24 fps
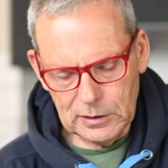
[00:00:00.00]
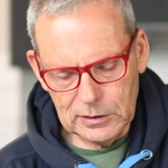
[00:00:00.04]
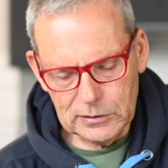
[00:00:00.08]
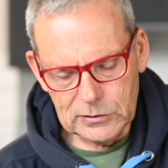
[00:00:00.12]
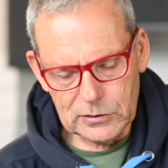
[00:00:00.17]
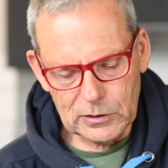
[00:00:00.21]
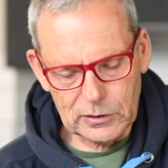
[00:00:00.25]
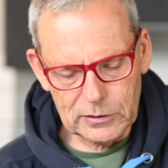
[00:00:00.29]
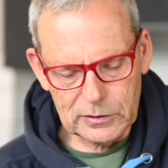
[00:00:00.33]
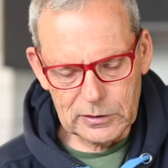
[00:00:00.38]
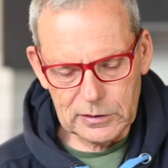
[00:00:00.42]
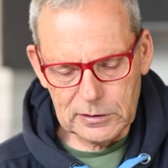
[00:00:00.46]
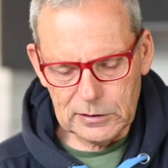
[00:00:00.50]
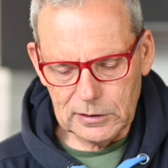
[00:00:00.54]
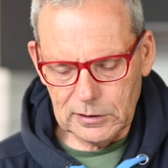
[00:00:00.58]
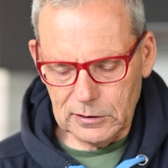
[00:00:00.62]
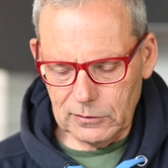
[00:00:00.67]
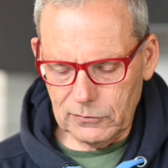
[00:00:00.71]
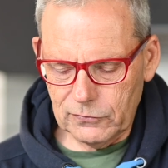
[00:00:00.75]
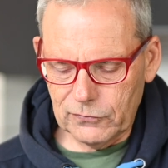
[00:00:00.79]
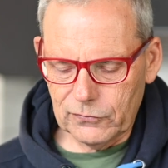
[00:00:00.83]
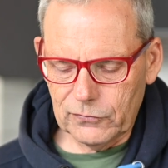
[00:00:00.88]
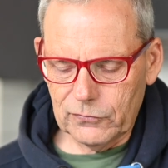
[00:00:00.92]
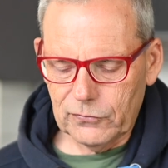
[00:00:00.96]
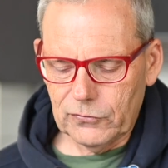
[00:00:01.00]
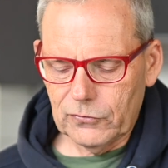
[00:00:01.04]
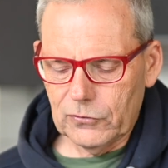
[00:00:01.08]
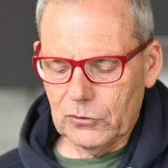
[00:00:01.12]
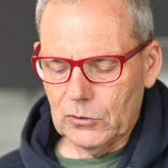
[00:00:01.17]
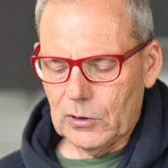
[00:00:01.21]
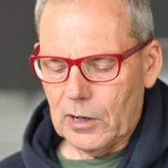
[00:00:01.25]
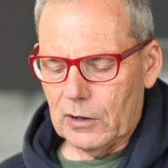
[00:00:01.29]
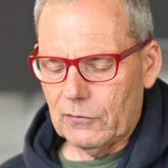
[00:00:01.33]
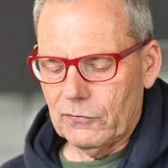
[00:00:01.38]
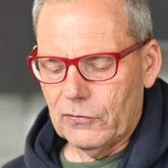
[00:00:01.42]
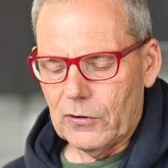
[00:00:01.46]
So if
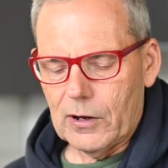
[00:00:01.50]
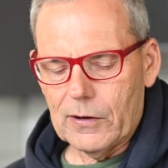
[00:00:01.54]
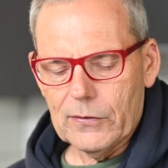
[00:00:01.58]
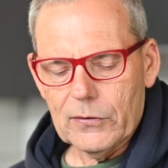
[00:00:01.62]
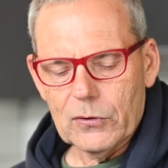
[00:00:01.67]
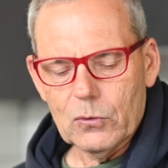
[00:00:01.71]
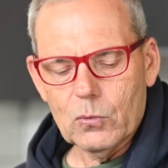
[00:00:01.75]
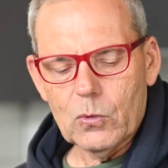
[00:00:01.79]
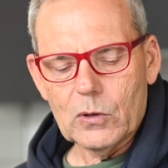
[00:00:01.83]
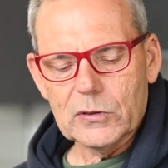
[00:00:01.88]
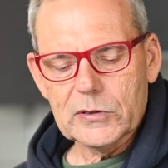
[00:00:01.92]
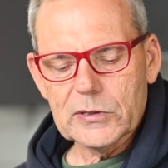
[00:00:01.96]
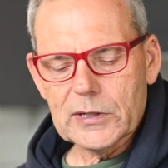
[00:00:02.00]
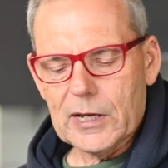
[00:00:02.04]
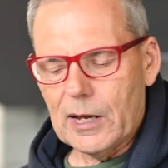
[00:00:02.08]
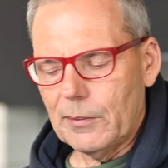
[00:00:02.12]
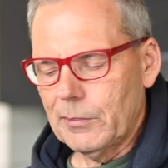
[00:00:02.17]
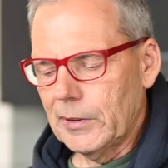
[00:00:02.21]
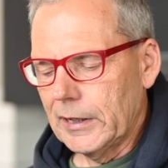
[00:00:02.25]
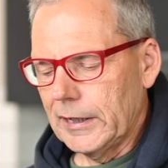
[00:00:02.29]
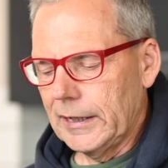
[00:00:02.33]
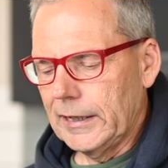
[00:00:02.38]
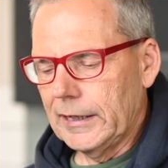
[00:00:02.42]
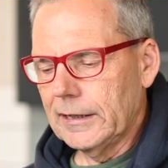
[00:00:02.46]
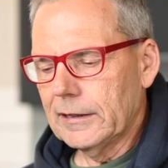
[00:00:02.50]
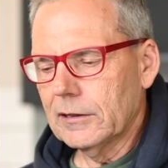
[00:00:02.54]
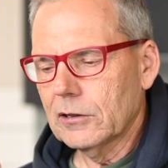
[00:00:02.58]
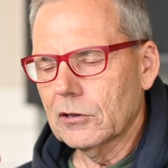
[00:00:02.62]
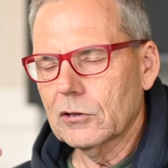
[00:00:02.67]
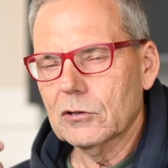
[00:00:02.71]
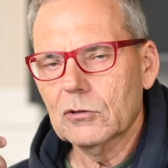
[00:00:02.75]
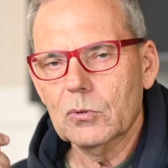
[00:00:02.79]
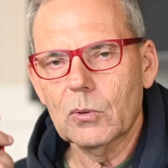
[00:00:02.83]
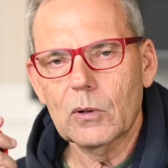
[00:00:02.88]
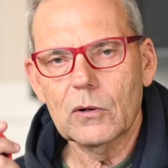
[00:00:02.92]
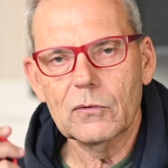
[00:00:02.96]
you have 500 watts coming in,
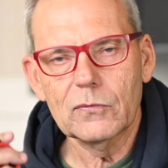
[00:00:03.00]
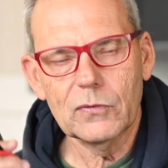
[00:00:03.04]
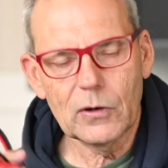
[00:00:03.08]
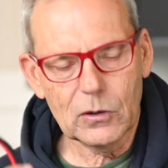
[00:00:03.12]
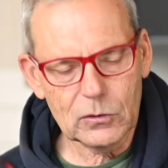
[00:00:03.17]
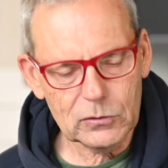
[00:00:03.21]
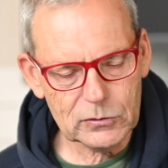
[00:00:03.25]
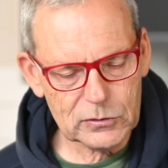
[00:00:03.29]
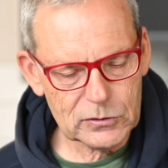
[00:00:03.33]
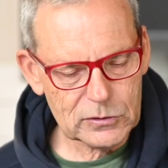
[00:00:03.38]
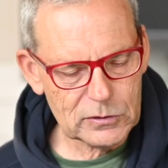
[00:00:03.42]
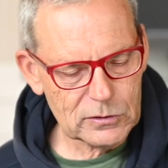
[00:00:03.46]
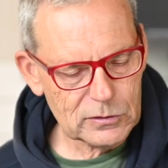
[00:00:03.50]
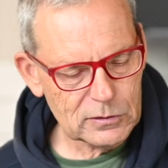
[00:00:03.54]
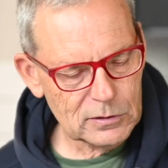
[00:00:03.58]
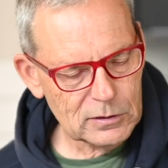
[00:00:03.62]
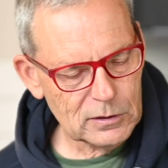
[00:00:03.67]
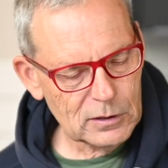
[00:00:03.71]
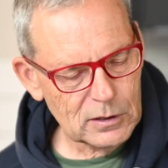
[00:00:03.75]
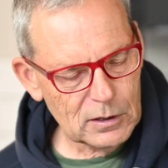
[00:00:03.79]
12 volts,